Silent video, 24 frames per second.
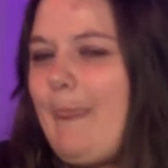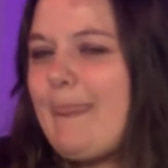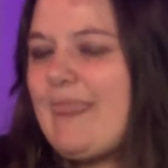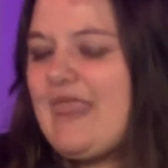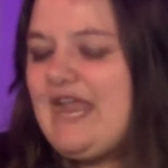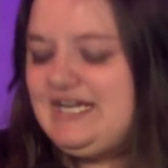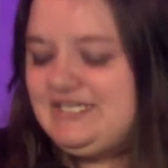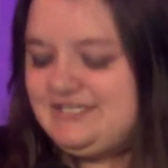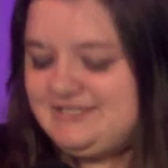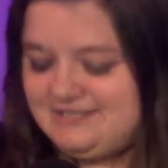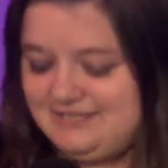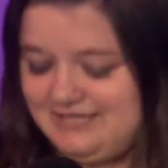
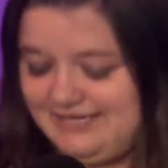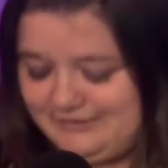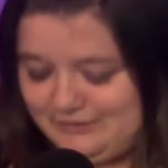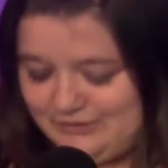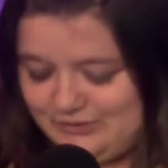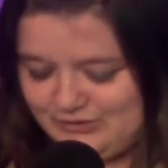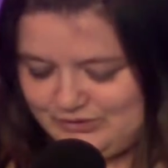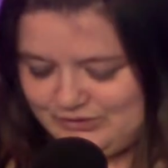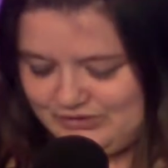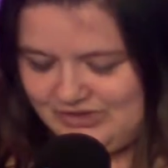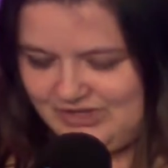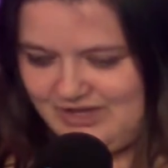I
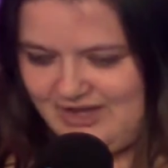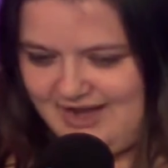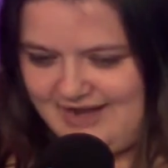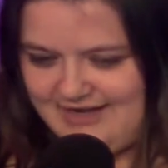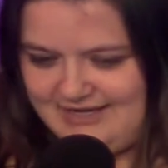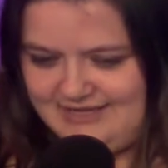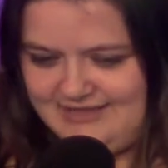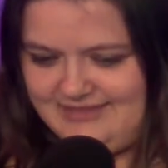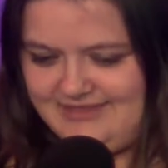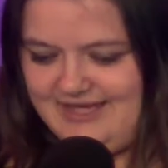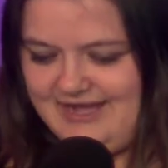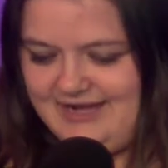learn a lot
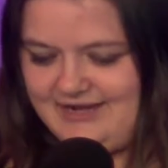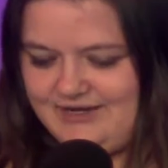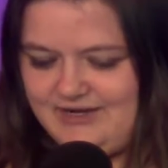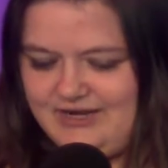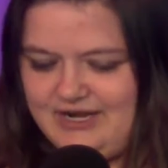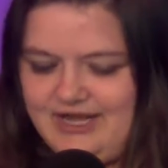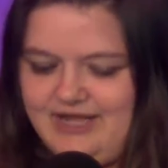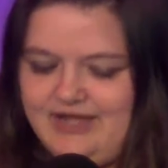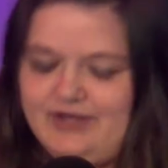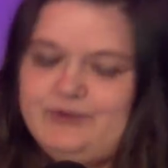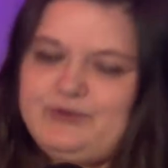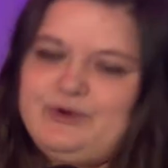in
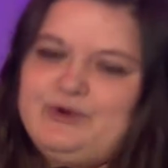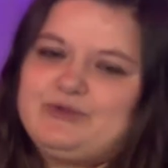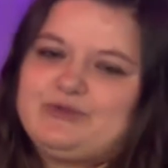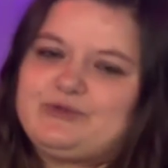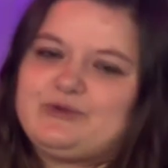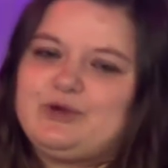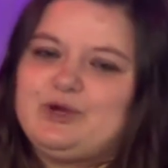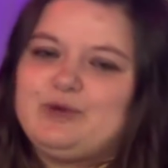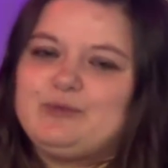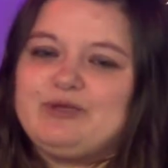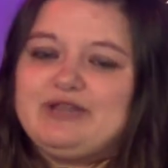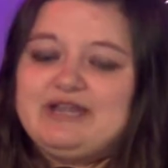that growth
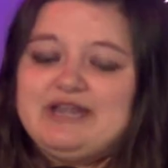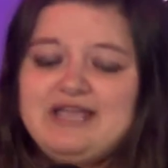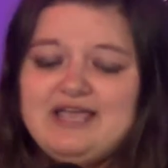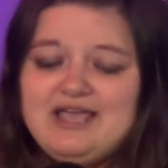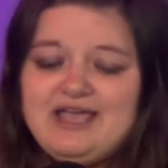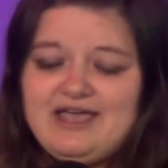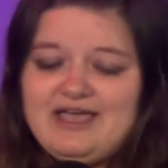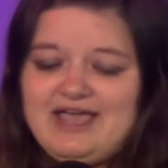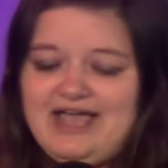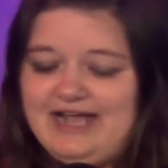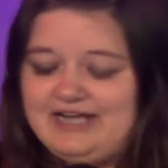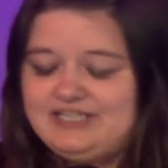group. And
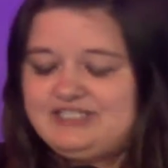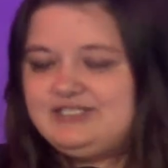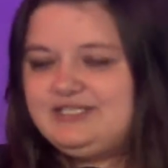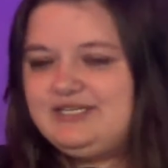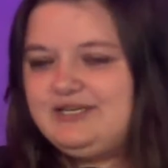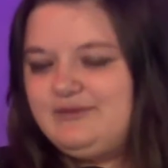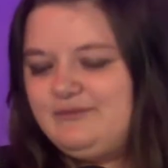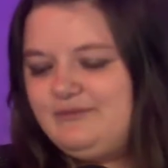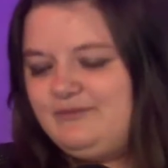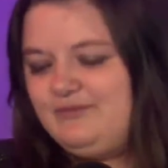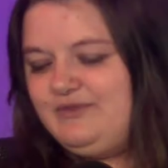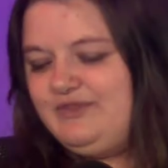
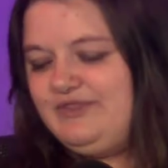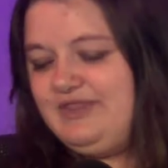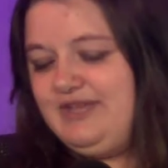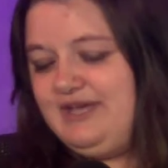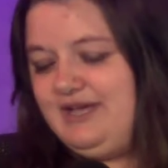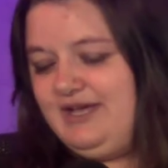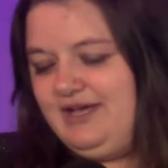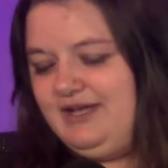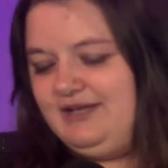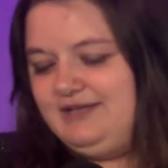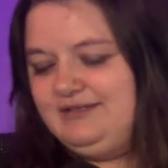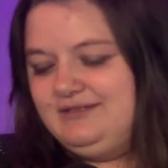actually,
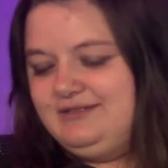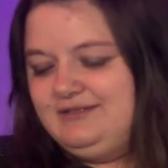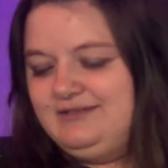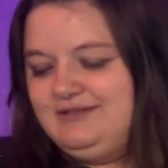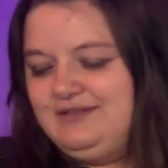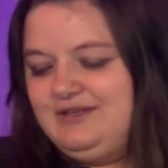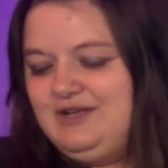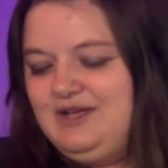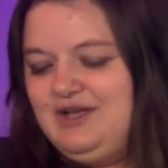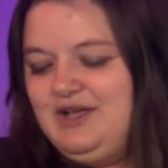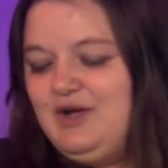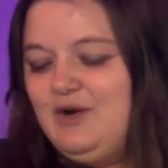
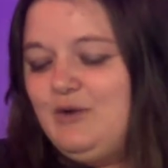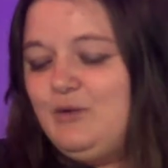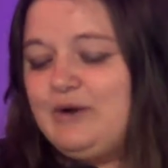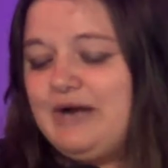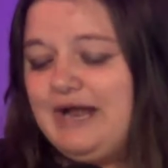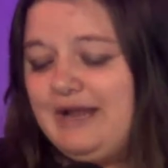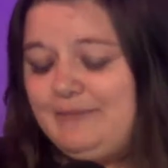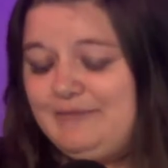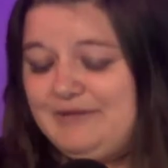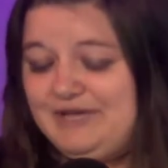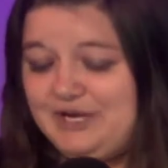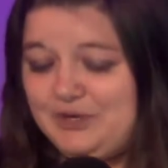what
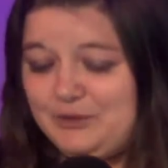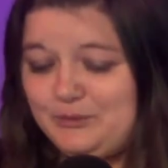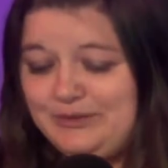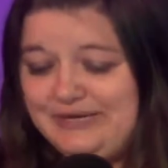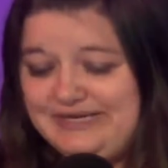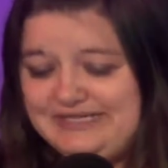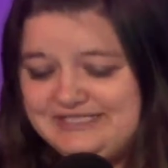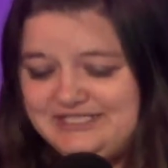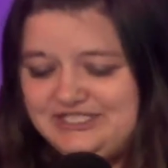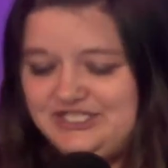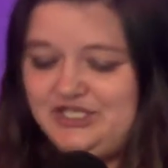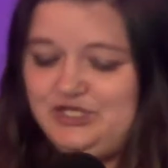I'm going to
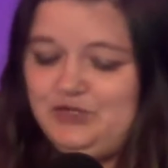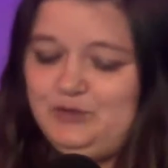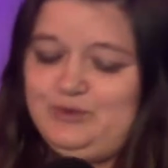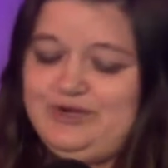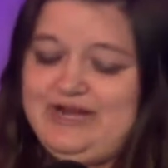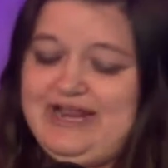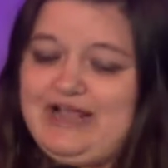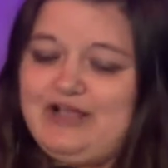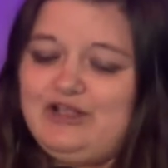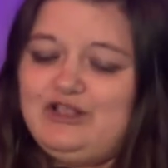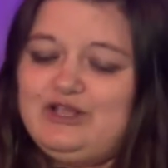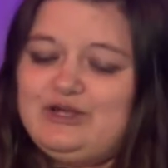read to you when
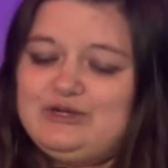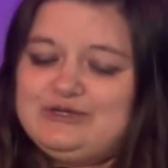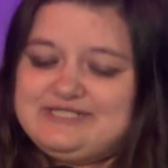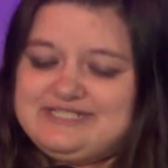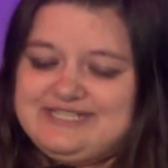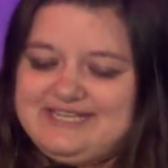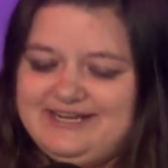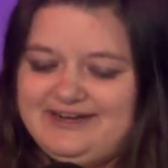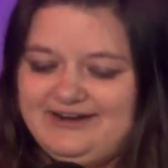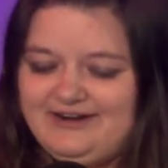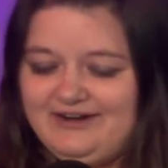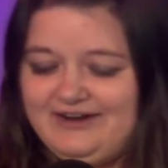I close
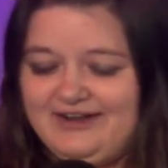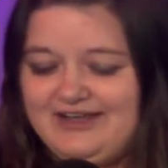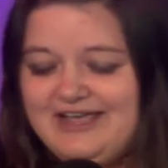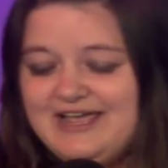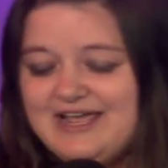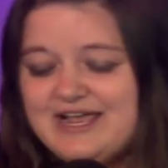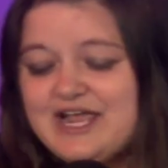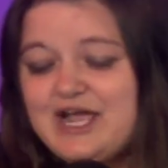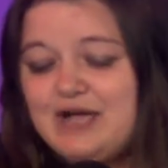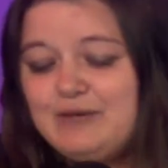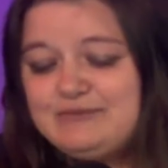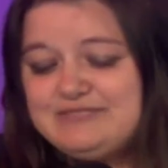here
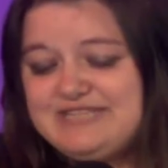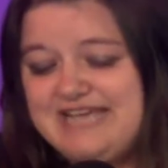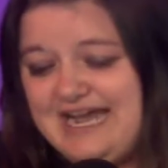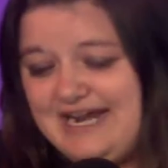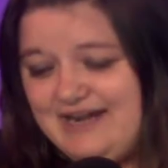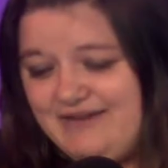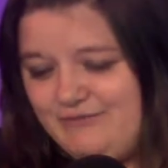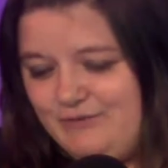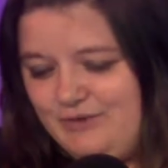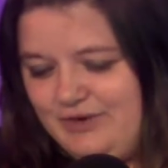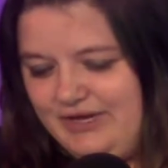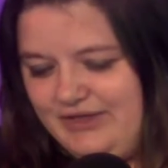comes out
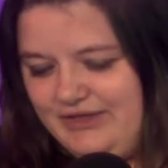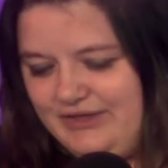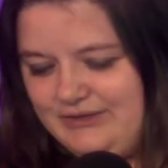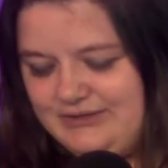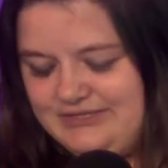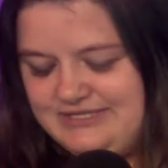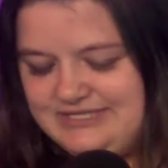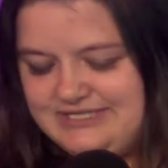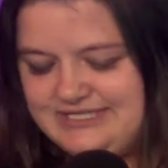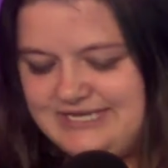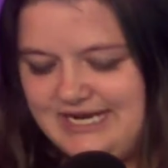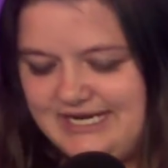of one of those
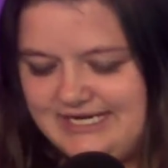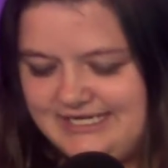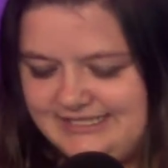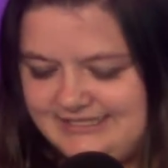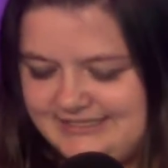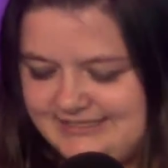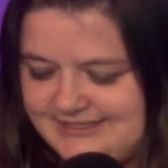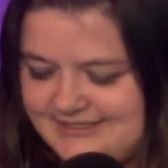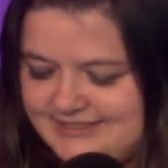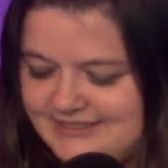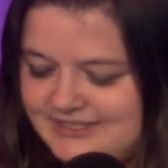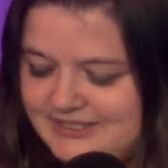
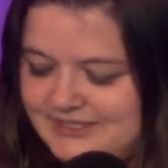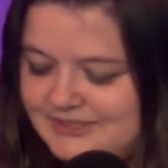studies.